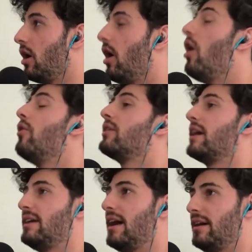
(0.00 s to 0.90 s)
Oh,
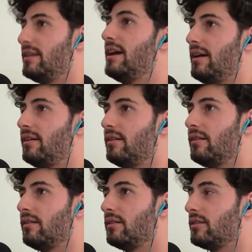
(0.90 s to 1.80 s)
okay, yeah, yeah,
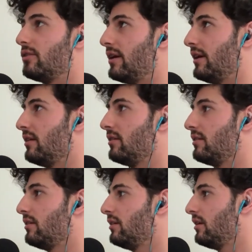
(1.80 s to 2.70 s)
you're right.
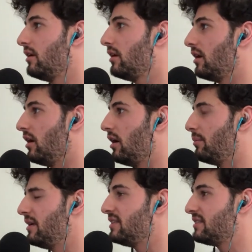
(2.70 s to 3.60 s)

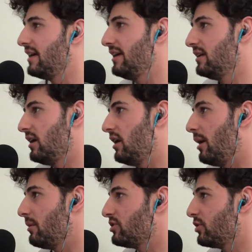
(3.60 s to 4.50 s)
But he's saying
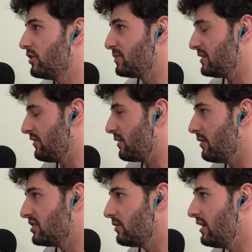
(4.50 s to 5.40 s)
I'm not sure which specific
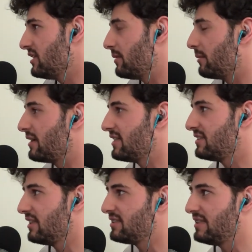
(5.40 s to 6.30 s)
muscle it is, but I'm
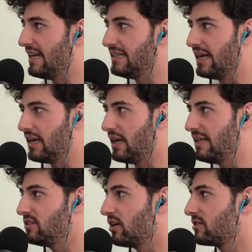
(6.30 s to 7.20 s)
guessing it's the
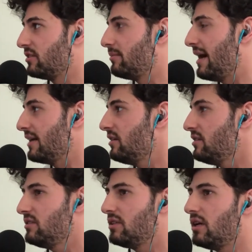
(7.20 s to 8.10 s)
adductor
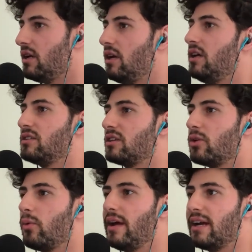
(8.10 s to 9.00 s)
magnus. Is there
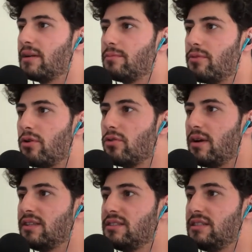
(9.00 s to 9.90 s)
a way I can progress